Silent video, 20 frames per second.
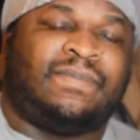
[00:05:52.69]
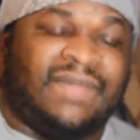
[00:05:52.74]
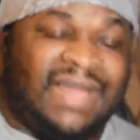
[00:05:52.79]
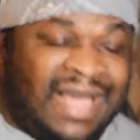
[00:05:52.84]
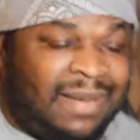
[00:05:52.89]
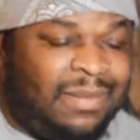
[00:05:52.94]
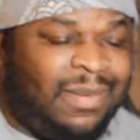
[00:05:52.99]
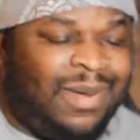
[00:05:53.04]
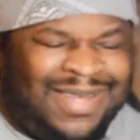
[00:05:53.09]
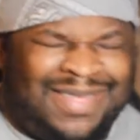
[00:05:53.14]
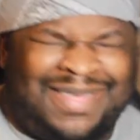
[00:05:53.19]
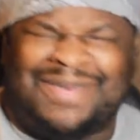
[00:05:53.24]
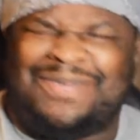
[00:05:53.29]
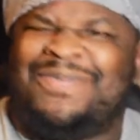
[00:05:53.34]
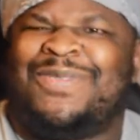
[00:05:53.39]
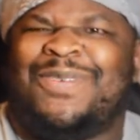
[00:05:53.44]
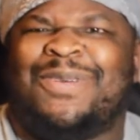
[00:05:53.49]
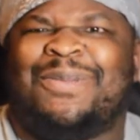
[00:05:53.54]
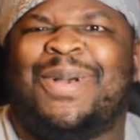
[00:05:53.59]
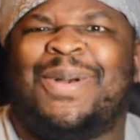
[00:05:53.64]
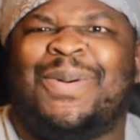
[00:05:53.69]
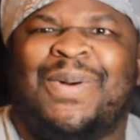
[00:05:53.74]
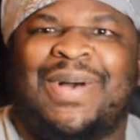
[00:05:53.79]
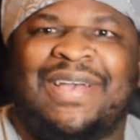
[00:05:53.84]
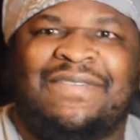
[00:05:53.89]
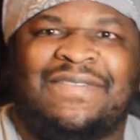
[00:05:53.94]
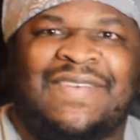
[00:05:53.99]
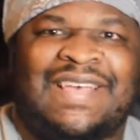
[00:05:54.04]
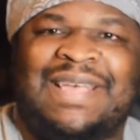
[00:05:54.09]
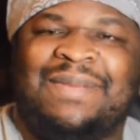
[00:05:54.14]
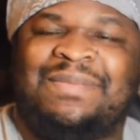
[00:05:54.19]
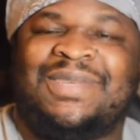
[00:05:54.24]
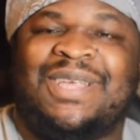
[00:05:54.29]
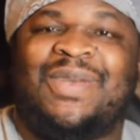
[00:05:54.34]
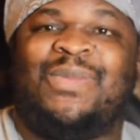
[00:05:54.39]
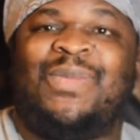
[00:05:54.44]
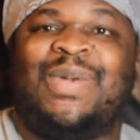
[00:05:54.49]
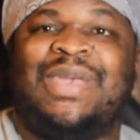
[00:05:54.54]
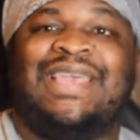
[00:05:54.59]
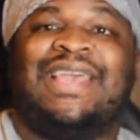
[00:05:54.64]
I bought them for my wife. I keep saying
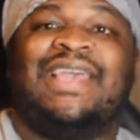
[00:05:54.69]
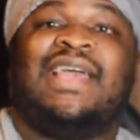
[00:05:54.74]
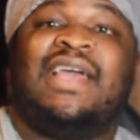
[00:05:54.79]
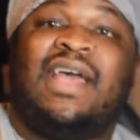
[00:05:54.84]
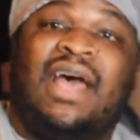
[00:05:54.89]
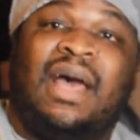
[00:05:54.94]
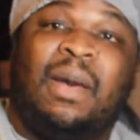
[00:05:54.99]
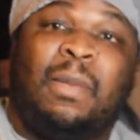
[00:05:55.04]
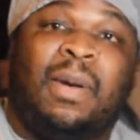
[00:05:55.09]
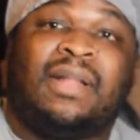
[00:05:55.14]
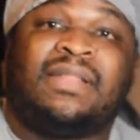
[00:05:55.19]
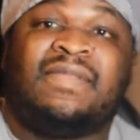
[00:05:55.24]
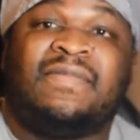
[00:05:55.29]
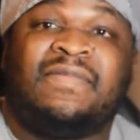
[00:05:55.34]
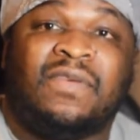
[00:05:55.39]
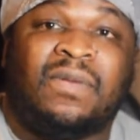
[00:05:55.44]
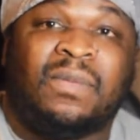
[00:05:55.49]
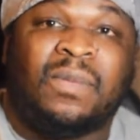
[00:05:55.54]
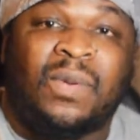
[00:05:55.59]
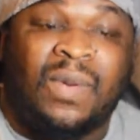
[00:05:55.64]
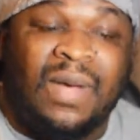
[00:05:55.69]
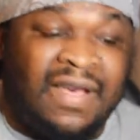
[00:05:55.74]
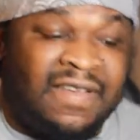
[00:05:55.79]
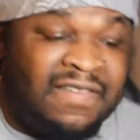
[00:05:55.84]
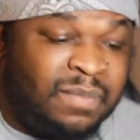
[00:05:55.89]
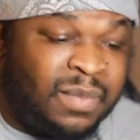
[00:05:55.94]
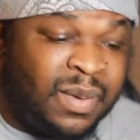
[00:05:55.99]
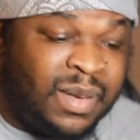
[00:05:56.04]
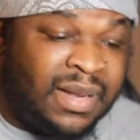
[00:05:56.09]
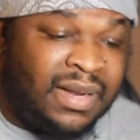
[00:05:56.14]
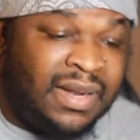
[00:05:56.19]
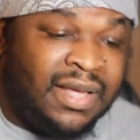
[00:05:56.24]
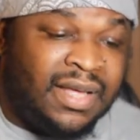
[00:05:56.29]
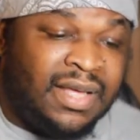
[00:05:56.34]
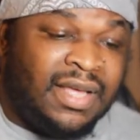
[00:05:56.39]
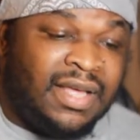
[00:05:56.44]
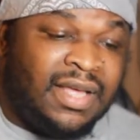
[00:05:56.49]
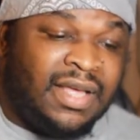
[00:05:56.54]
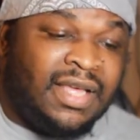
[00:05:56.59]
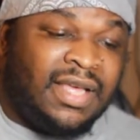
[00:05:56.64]
we. I bought them for my wife, but
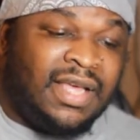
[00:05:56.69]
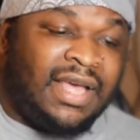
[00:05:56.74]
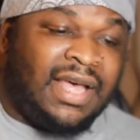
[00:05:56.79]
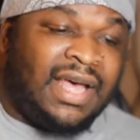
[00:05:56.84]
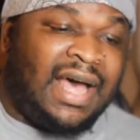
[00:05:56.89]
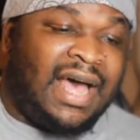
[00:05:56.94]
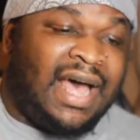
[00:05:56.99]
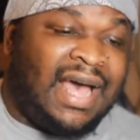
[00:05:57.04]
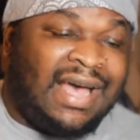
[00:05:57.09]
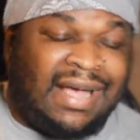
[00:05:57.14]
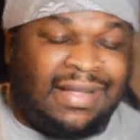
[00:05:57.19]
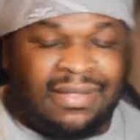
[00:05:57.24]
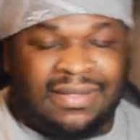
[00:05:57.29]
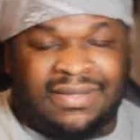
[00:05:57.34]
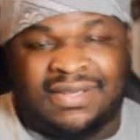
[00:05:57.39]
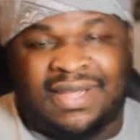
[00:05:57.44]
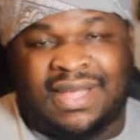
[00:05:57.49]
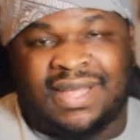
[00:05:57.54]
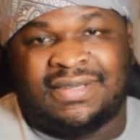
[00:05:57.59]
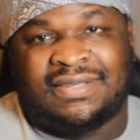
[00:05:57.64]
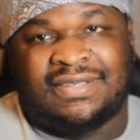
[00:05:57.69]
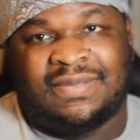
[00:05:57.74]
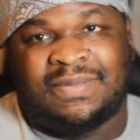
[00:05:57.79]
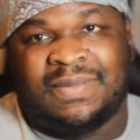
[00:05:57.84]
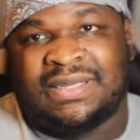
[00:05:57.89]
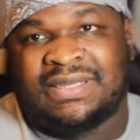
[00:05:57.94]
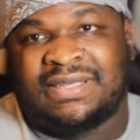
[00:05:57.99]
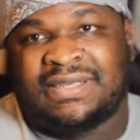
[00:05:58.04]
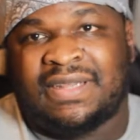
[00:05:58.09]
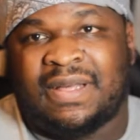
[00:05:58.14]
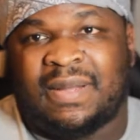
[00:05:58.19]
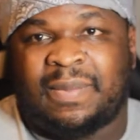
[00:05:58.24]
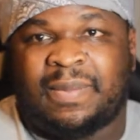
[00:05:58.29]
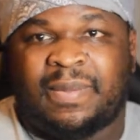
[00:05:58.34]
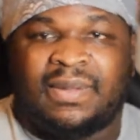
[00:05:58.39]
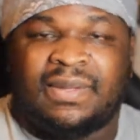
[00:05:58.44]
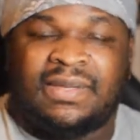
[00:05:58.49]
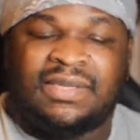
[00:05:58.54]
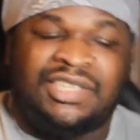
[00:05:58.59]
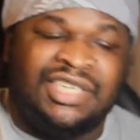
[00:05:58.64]
I got the sizes mixed up.
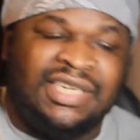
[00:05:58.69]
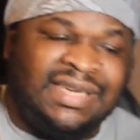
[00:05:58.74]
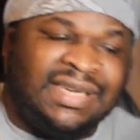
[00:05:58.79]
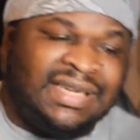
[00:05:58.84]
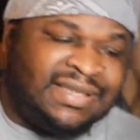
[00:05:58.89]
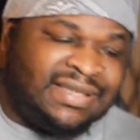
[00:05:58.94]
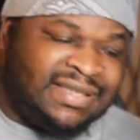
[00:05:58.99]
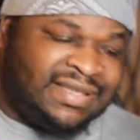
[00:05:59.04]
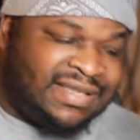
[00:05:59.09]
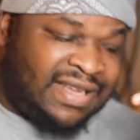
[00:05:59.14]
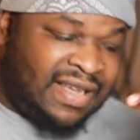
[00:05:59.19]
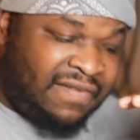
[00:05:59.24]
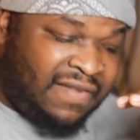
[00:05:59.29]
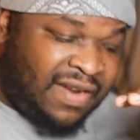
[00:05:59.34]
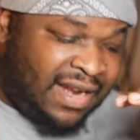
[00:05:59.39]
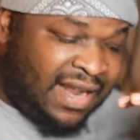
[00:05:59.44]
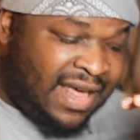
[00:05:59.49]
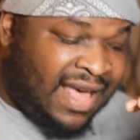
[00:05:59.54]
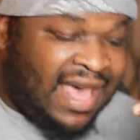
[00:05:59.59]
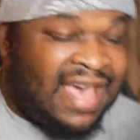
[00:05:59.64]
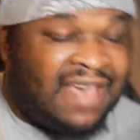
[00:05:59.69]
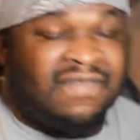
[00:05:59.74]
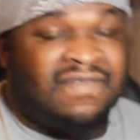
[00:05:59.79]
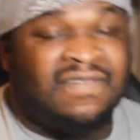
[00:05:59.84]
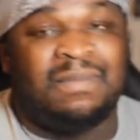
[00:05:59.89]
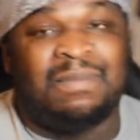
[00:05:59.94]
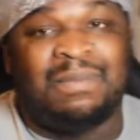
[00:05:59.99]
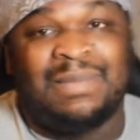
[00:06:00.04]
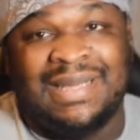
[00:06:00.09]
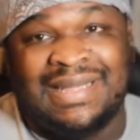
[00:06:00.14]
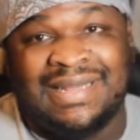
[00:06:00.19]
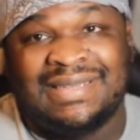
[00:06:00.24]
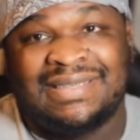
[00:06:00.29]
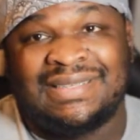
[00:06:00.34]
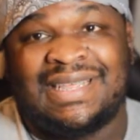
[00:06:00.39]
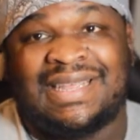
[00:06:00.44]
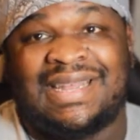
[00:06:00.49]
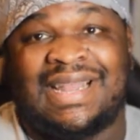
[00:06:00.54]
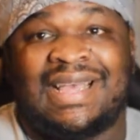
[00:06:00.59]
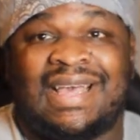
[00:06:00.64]
She needs a 7.5 in
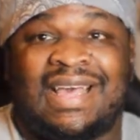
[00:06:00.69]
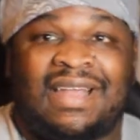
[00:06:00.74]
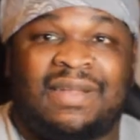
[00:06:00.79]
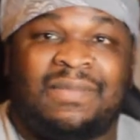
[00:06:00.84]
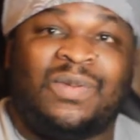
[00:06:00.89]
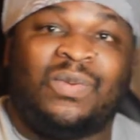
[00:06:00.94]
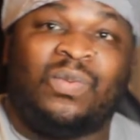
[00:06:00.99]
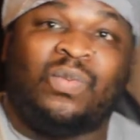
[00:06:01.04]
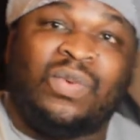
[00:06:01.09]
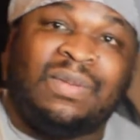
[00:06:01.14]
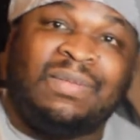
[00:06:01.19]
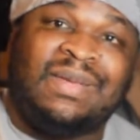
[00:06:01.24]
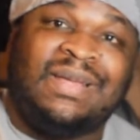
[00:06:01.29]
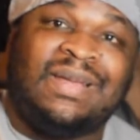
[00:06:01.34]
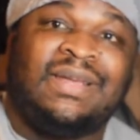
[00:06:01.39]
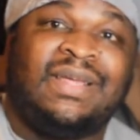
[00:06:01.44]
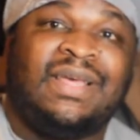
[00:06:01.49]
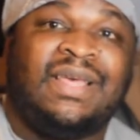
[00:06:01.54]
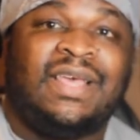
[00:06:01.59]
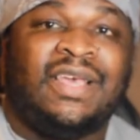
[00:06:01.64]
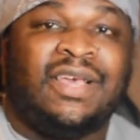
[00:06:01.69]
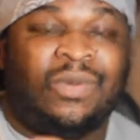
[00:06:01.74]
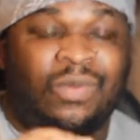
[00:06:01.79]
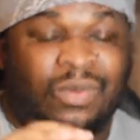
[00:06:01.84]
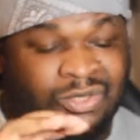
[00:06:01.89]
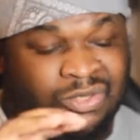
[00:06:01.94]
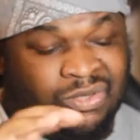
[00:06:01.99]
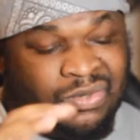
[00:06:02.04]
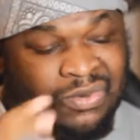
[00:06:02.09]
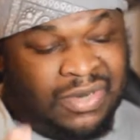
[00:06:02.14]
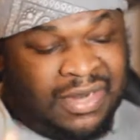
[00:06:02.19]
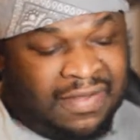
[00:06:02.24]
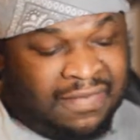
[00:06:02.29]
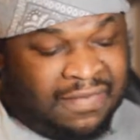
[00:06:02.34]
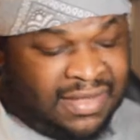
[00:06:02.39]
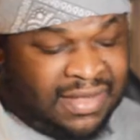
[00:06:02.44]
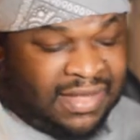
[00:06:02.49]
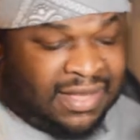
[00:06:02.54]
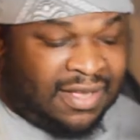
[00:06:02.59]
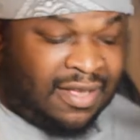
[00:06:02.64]
men's, and I got them in women, which screwed
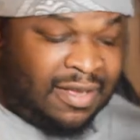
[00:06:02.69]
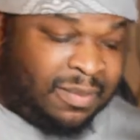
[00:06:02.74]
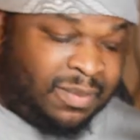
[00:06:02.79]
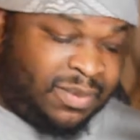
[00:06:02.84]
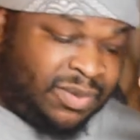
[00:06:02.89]
everything up.